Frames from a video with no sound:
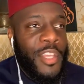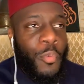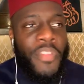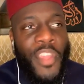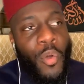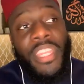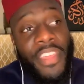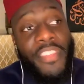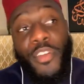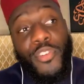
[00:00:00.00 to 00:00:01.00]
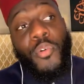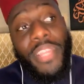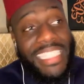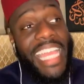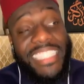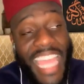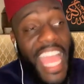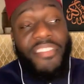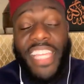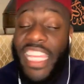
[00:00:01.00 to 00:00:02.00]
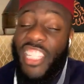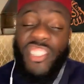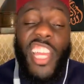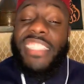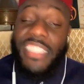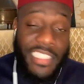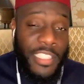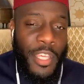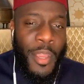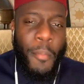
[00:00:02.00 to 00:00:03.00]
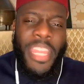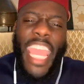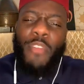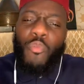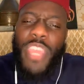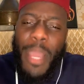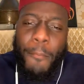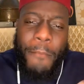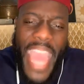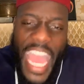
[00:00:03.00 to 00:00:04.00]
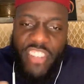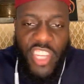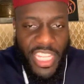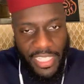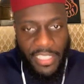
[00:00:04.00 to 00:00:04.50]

when the only thing they're doing is actually advocating justice, but a reimagining